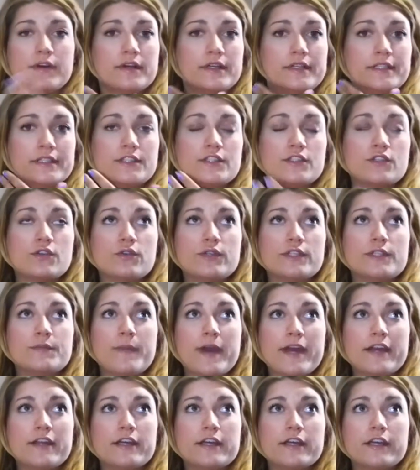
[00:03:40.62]
So it's
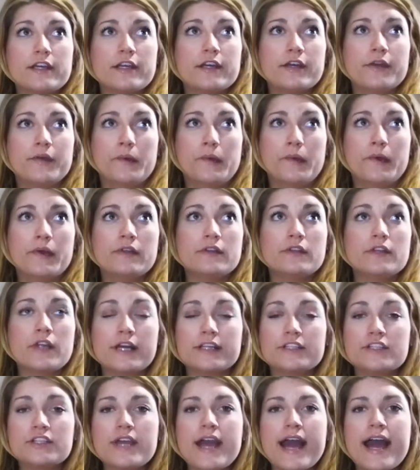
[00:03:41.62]
better
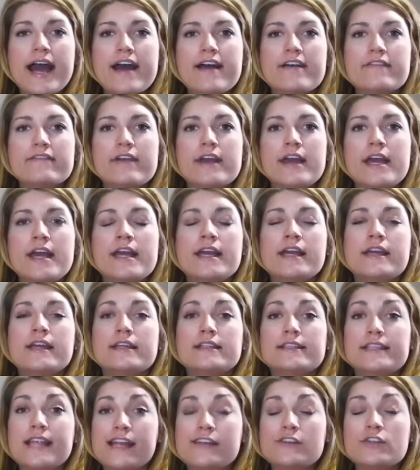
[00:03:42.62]
not to have
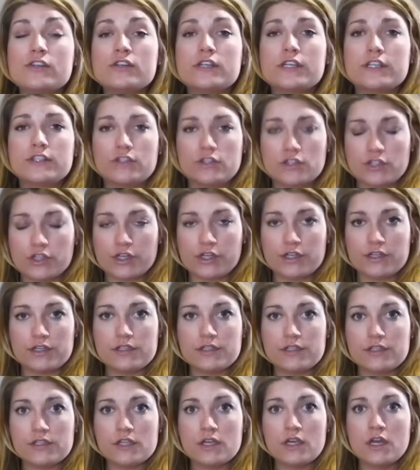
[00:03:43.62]
dental
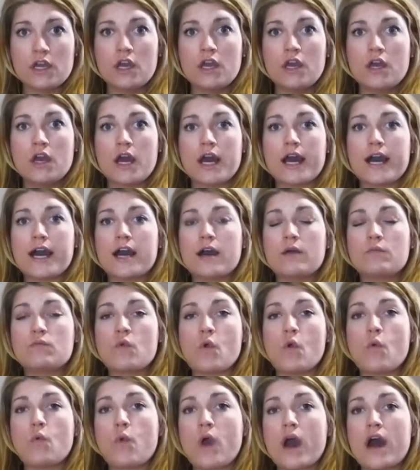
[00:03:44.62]
concerns
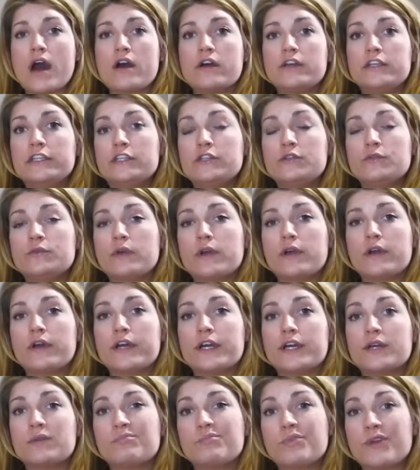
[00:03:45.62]
while you
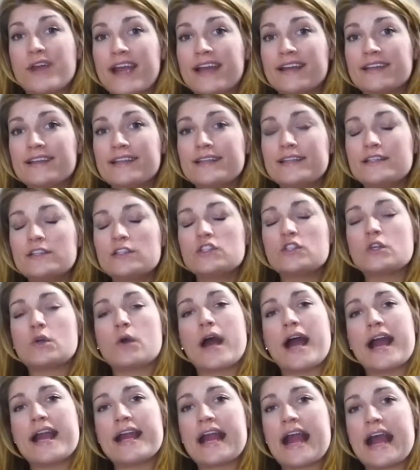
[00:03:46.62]
are pregnant. So
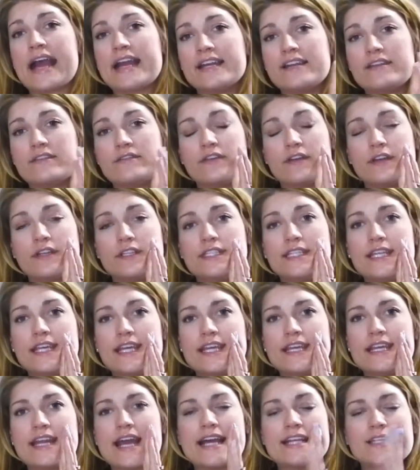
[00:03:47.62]
I kind of
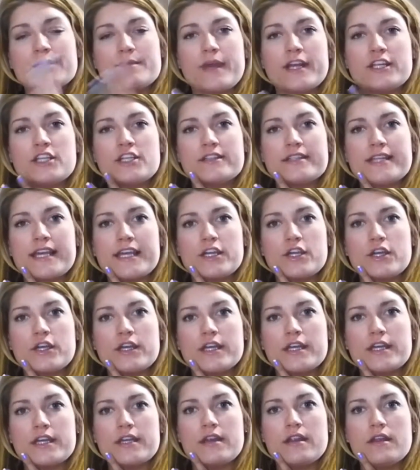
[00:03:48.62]
did as much as I
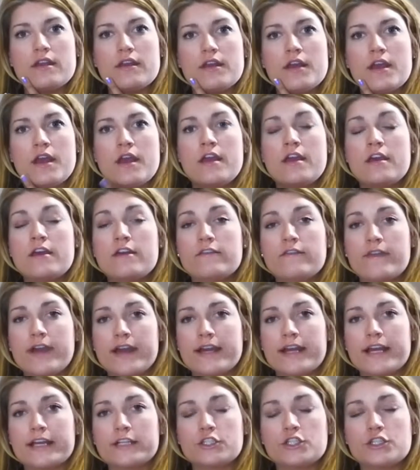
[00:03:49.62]
could
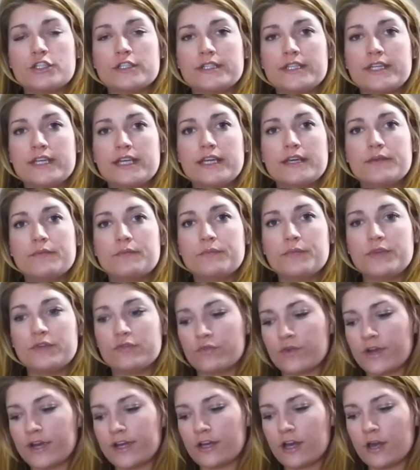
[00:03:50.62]
financially
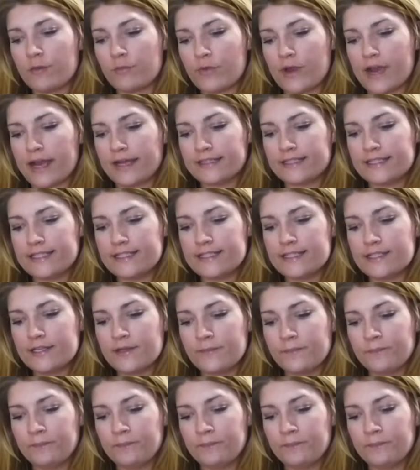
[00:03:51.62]
before I got pregnant.